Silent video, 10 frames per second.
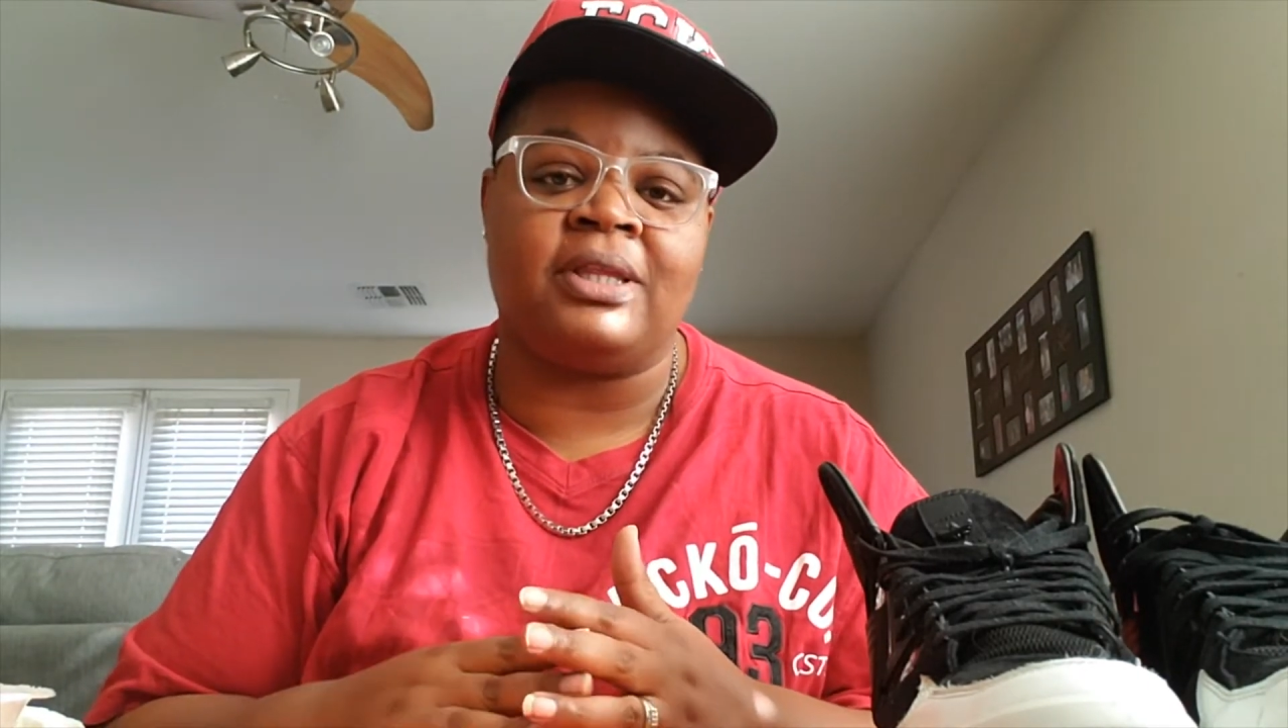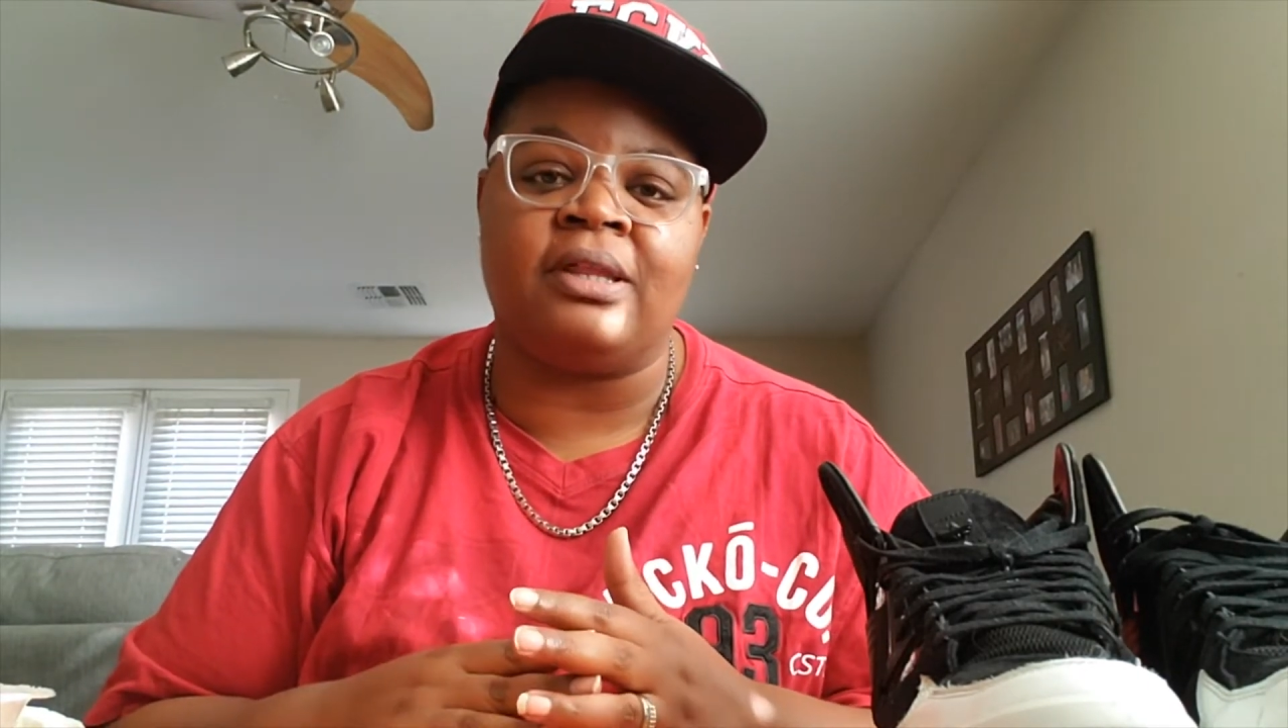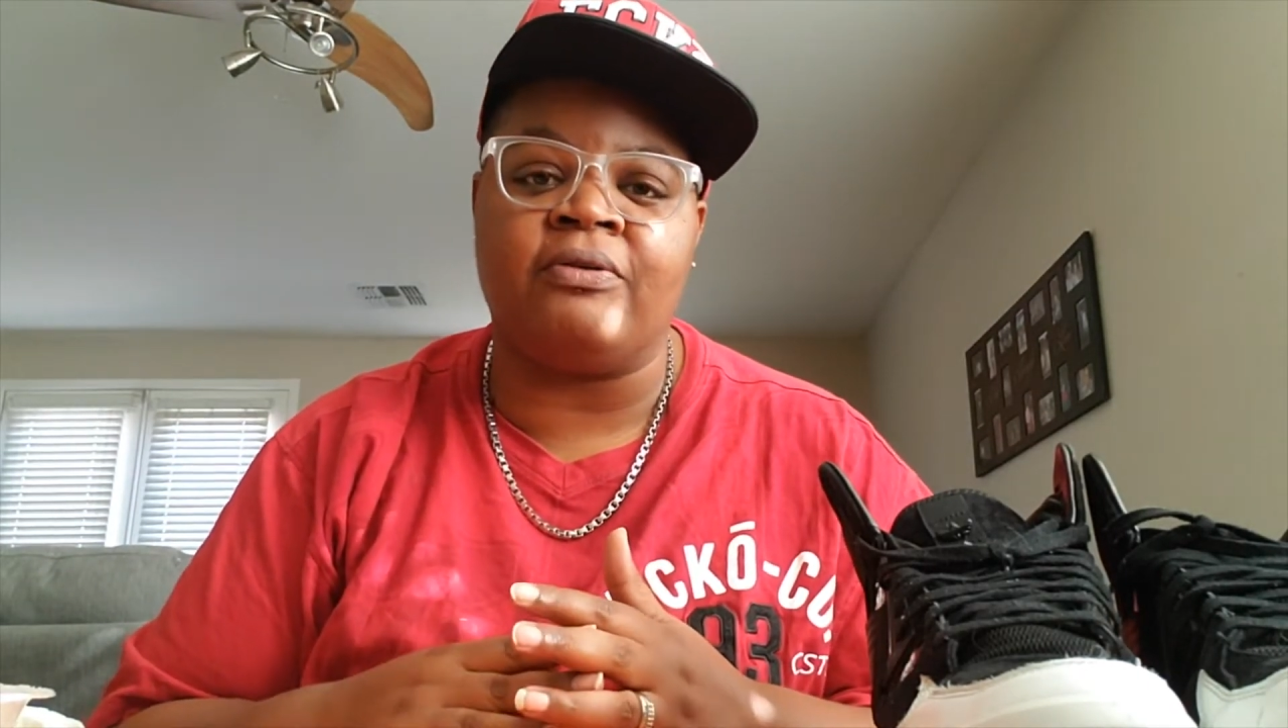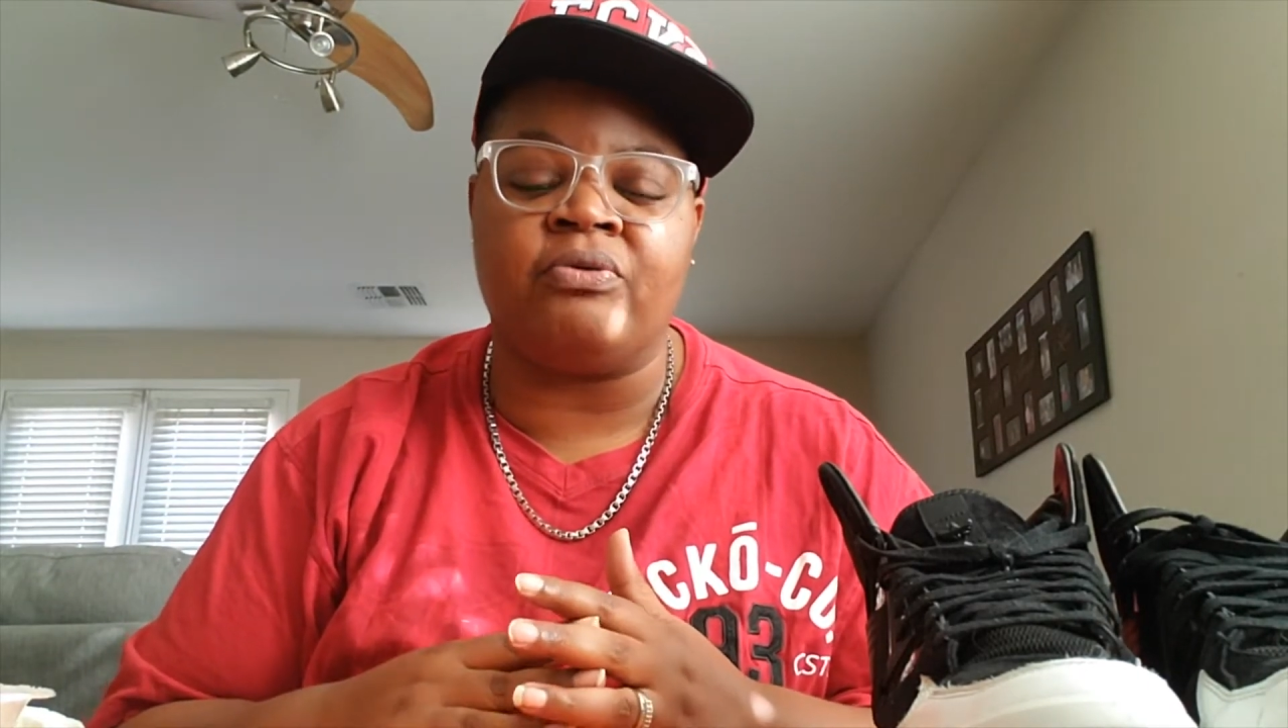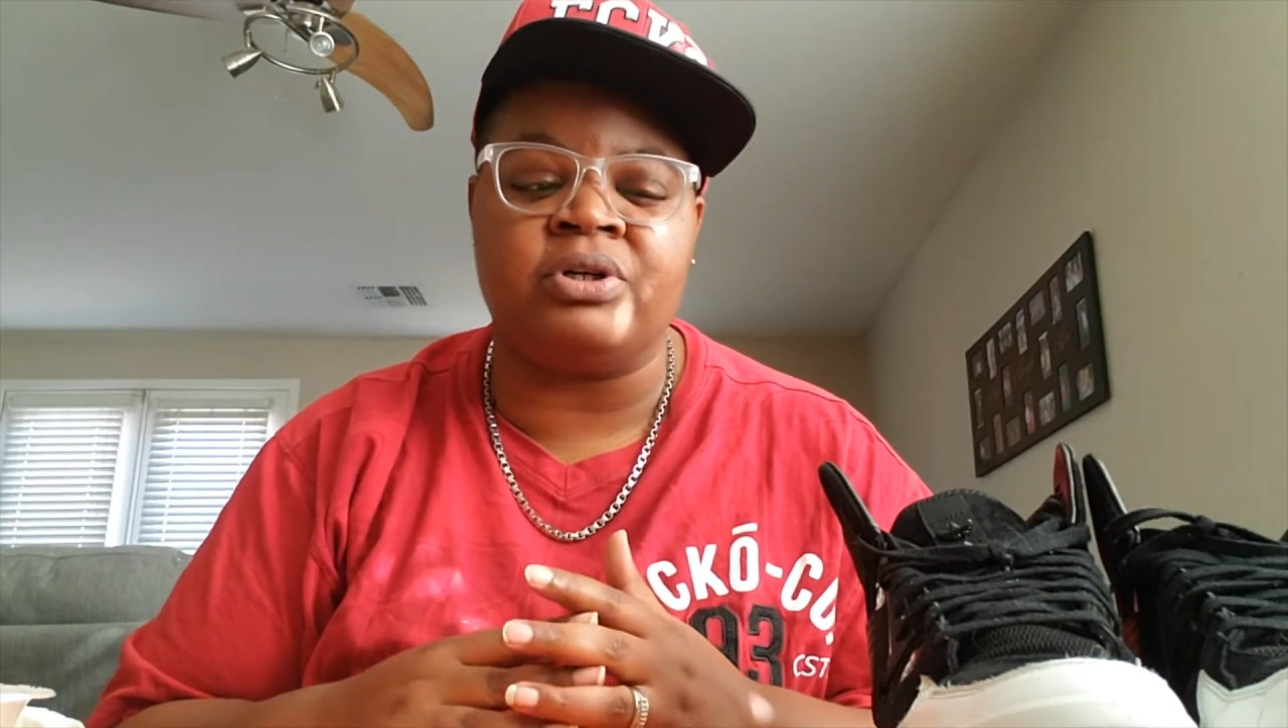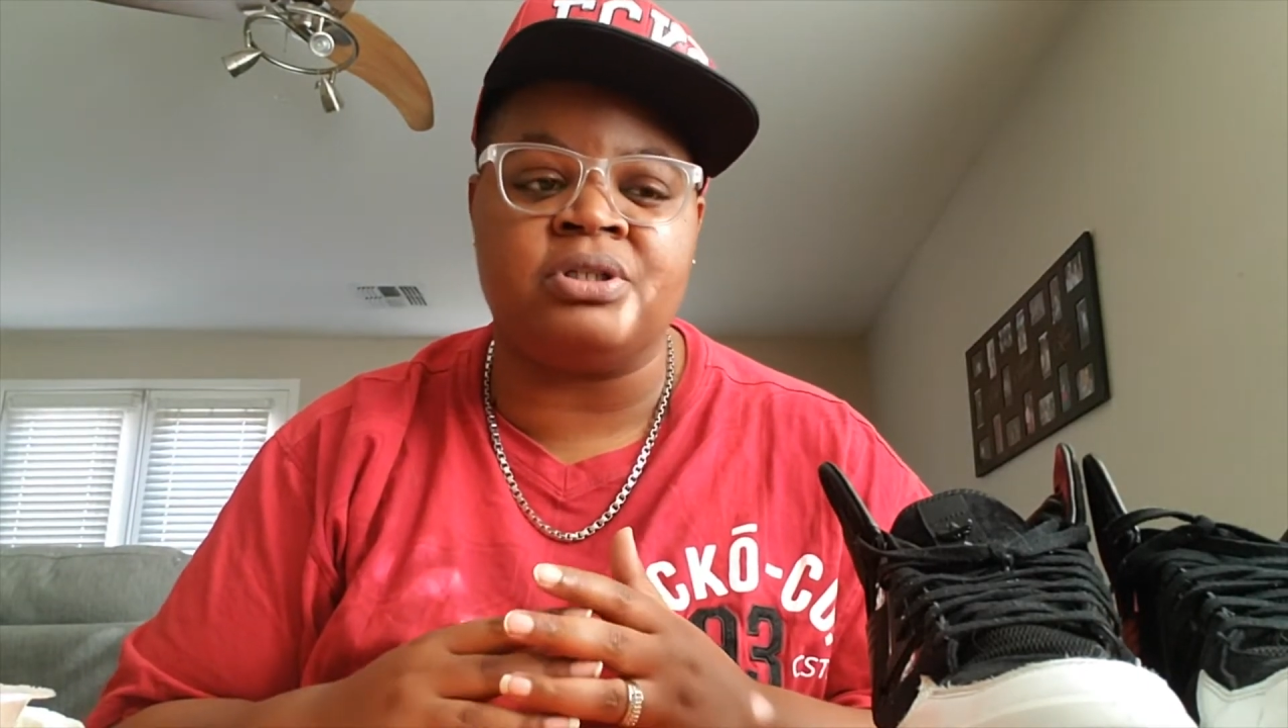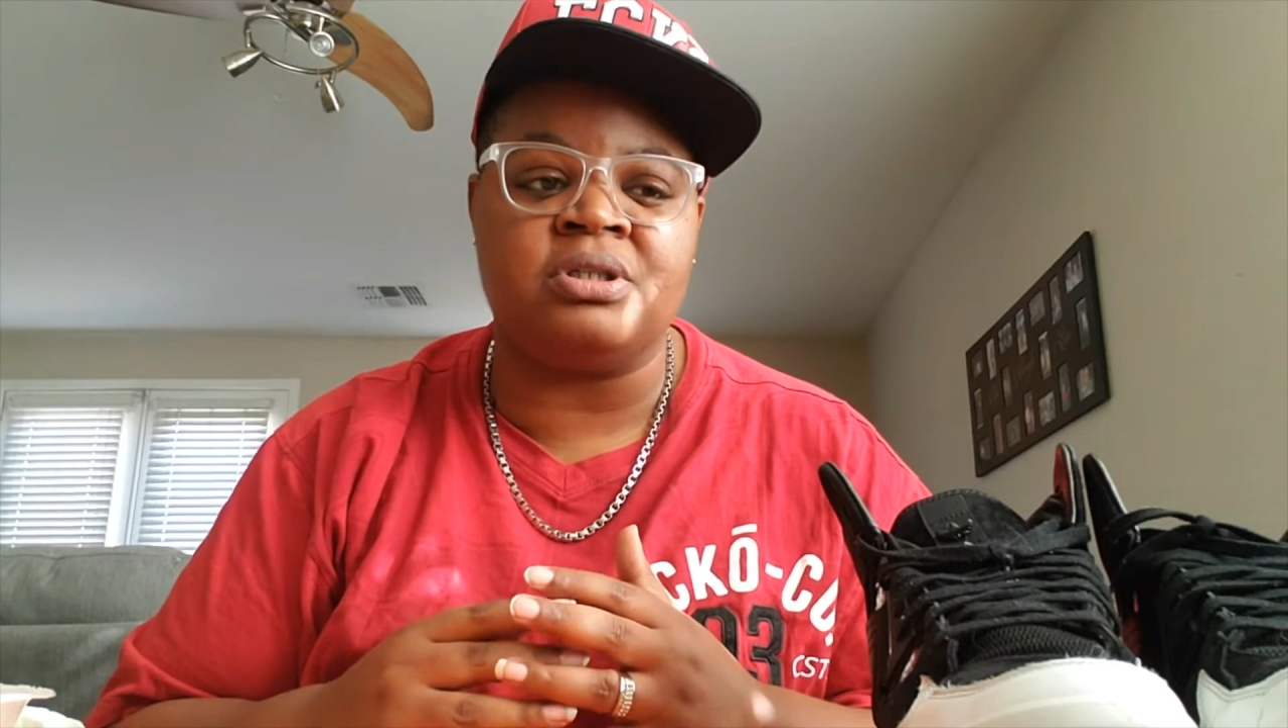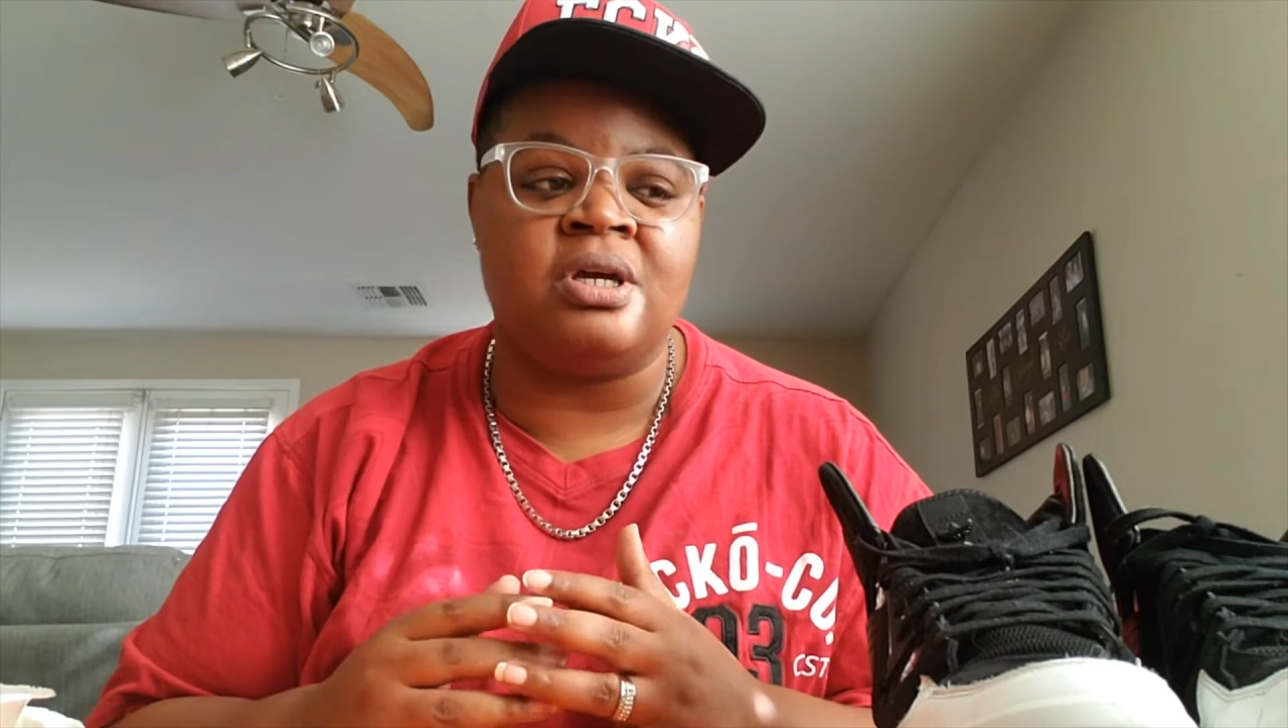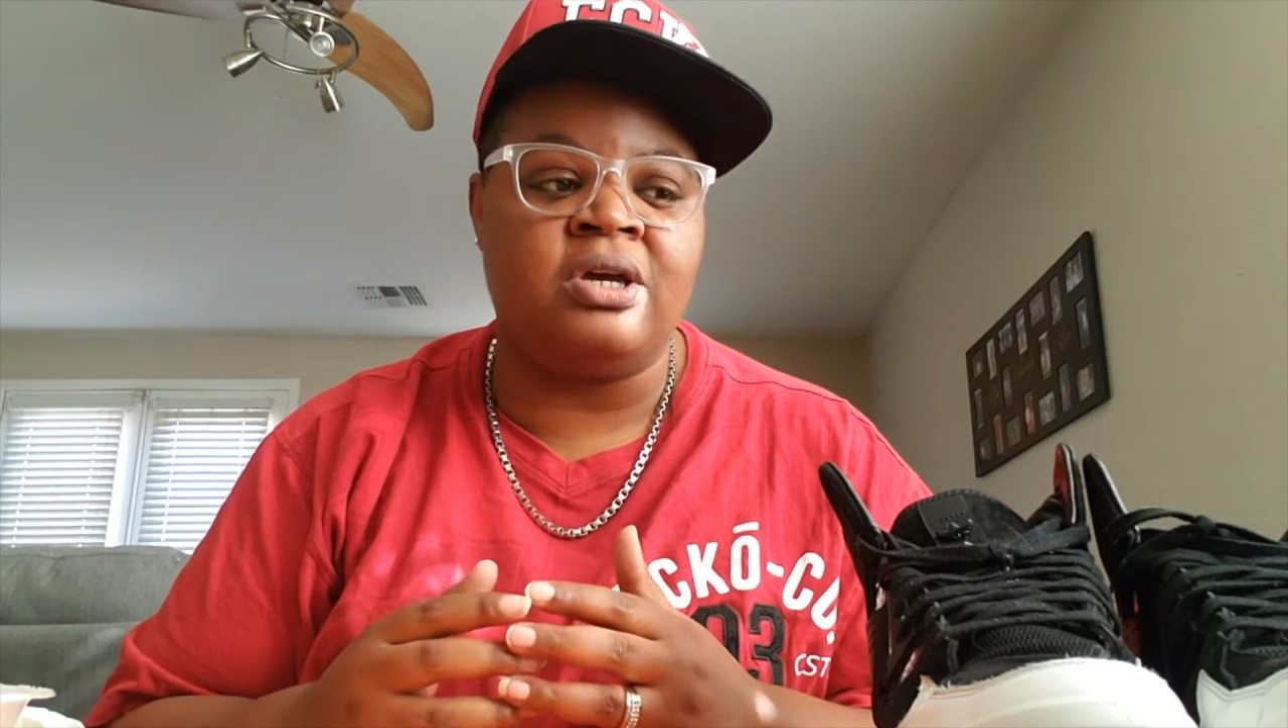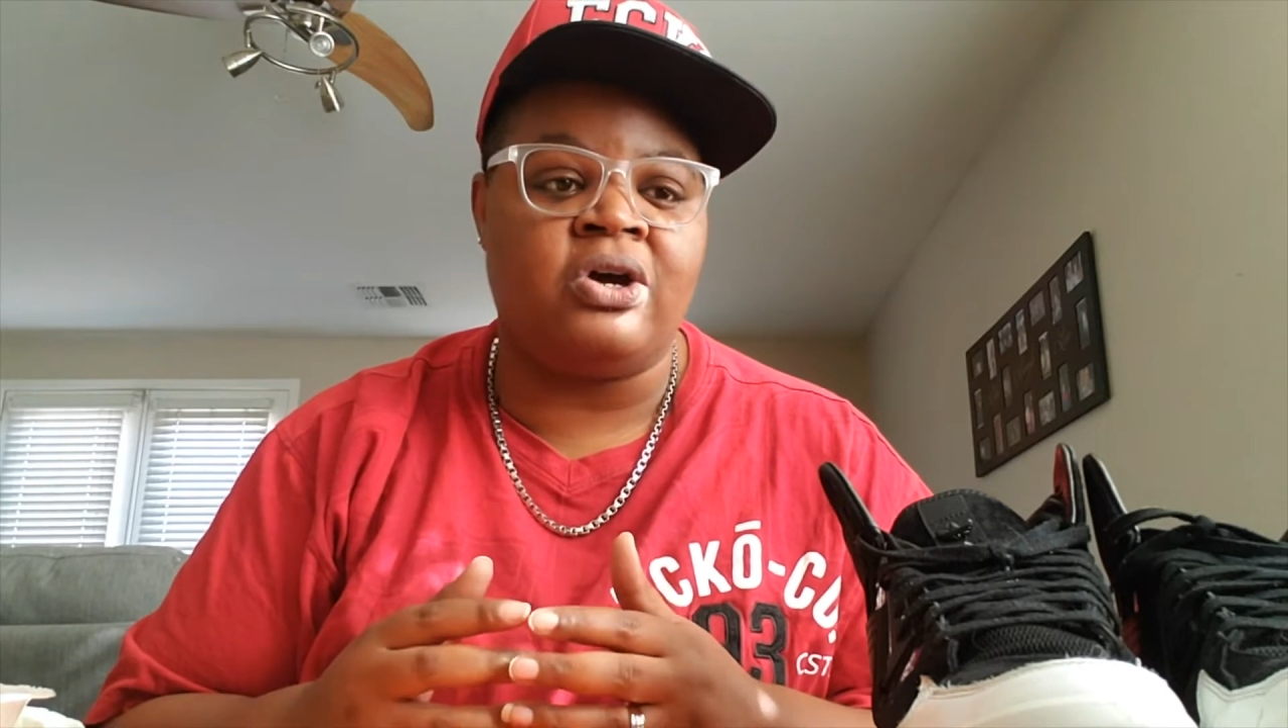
and loved ones